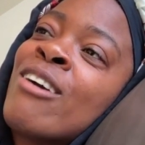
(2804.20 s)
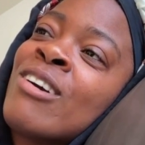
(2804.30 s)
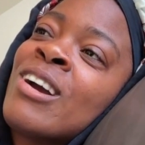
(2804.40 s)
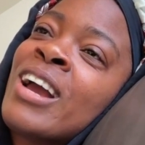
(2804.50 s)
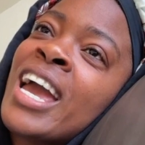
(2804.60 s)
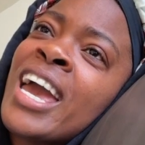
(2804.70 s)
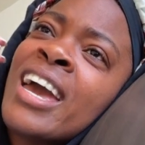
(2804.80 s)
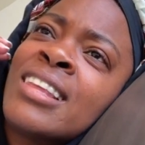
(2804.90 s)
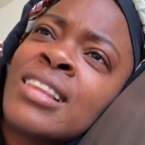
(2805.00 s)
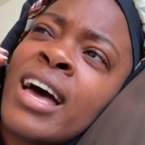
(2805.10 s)
terror
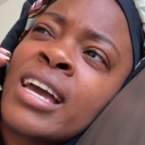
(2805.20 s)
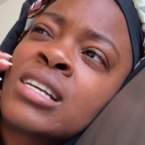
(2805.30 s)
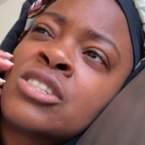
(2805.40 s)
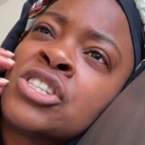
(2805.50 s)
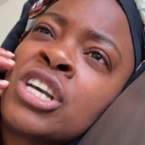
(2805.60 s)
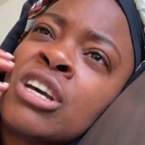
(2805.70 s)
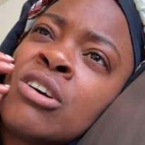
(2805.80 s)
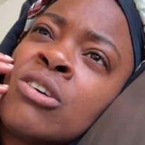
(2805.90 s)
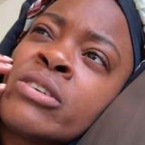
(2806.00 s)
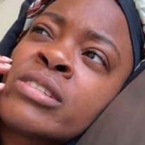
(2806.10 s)
and like
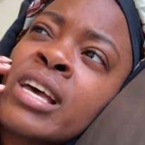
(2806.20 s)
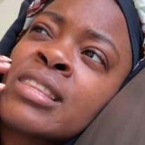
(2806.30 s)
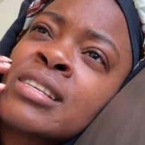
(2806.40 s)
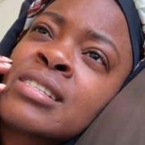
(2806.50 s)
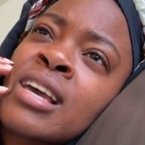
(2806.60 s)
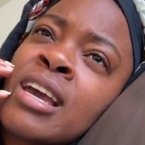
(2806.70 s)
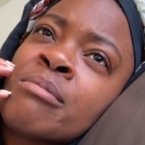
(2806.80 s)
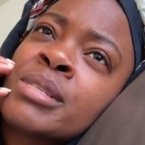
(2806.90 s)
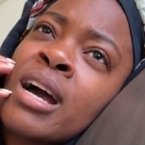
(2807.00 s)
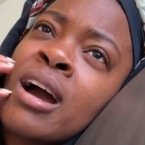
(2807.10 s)
chills at the
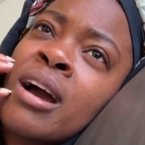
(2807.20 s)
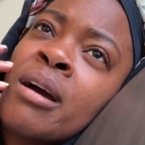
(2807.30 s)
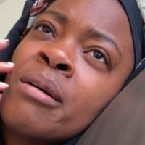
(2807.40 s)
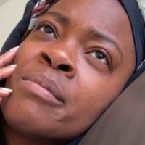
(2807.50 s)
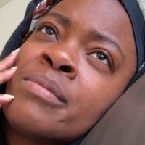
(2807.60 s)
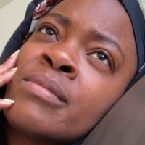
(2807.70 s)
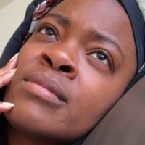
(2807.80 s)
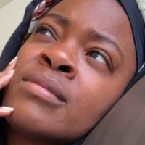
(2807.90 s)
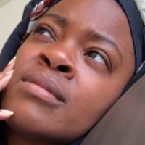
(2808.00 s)
same time.